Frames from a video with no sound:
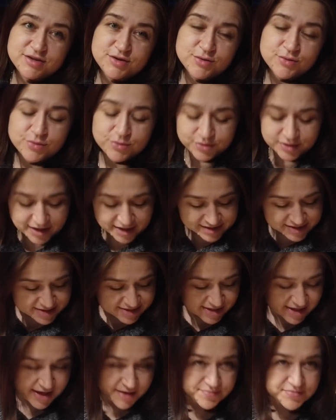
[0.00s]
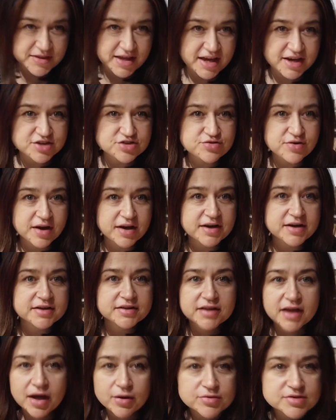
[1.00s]
new nice hair dryer
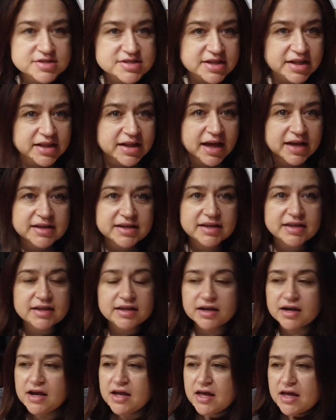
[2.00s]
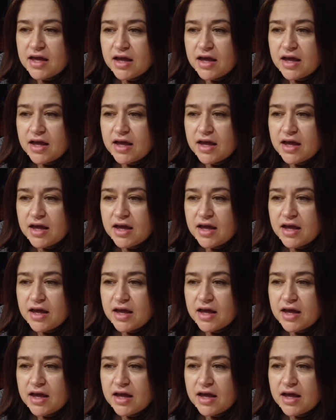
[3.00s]
and how is the lighting here.